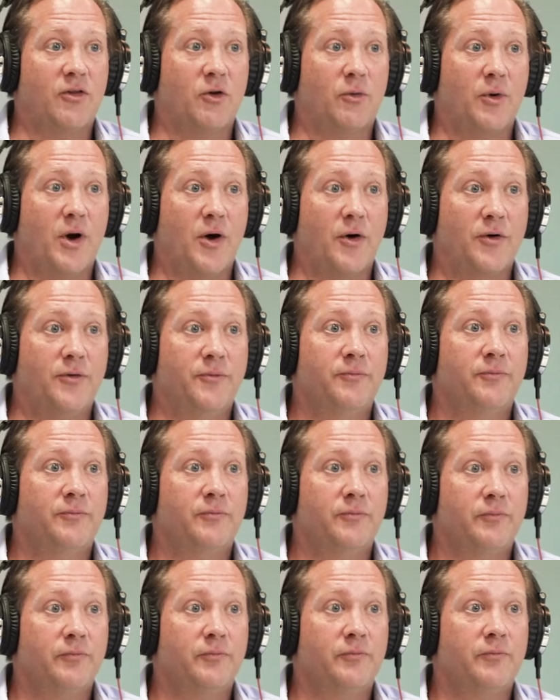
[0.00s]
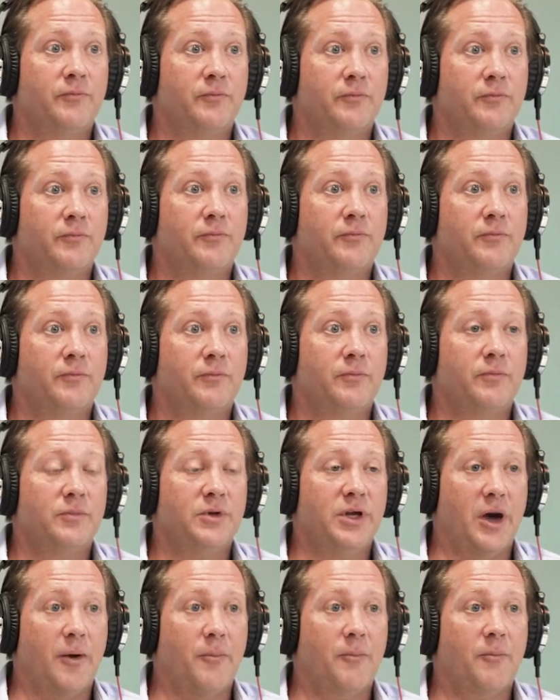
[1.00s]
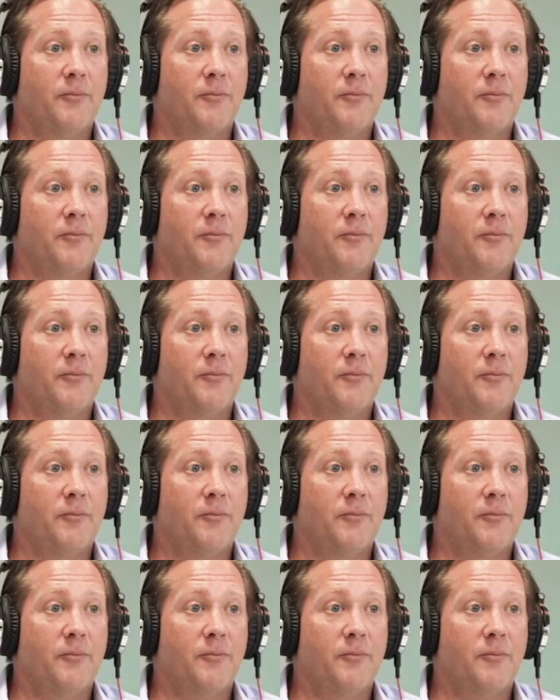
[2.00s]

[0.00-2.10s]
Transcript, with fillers: as, as, a salesperson, right? Yep.